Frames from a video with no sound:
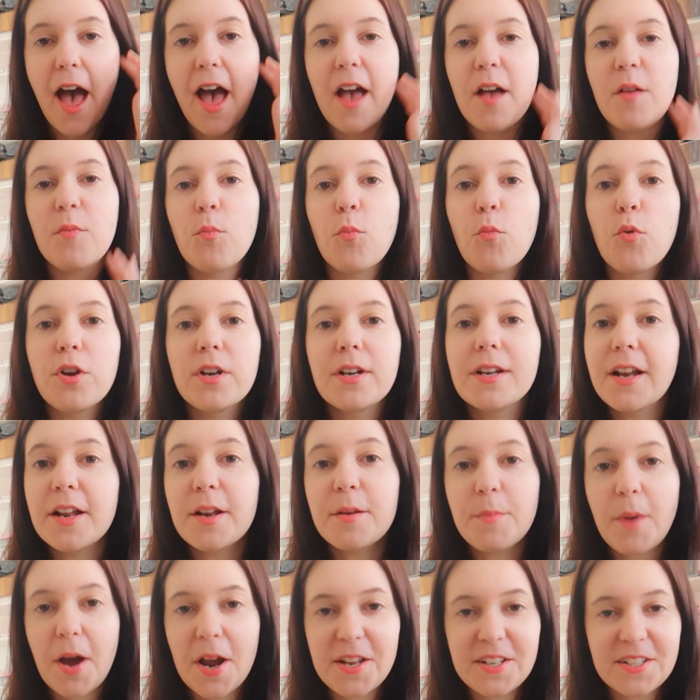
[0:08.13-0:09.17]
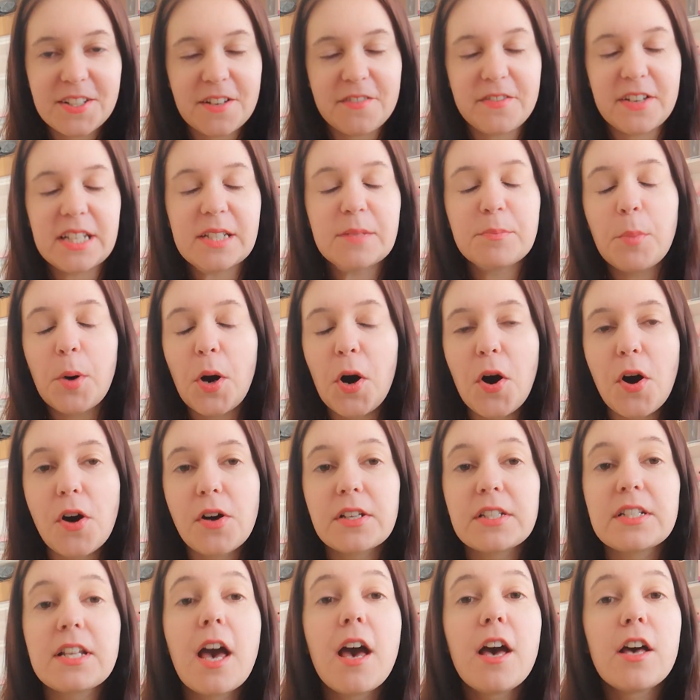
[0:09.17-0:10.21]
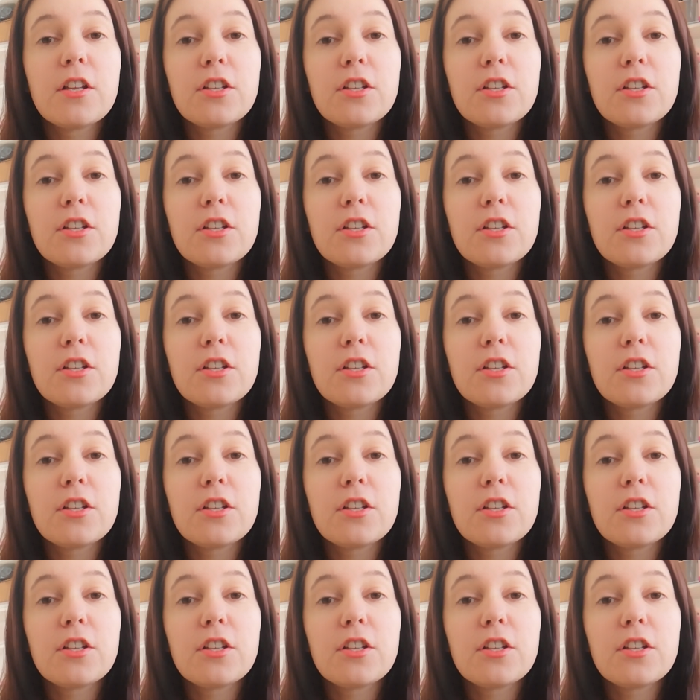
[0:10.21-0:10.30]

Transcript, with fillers: um, Woodland Post Office box.